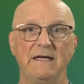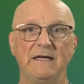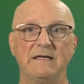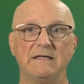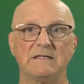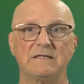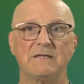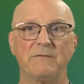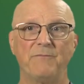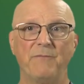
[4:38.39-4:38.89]

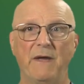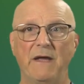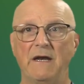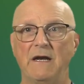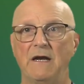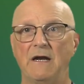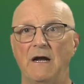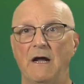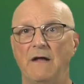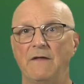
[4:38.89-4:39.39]
is
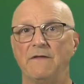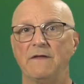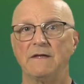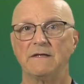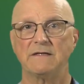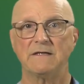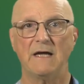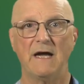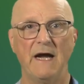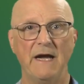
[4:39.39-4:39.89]
dependent on the
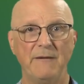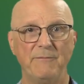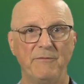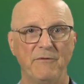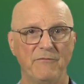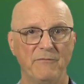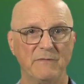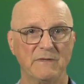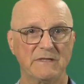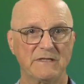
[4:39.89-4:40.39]
type
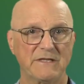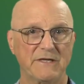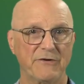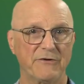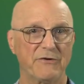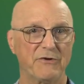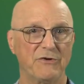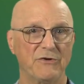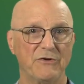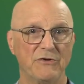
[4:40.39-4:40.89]
of
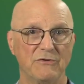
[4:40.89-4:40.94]
material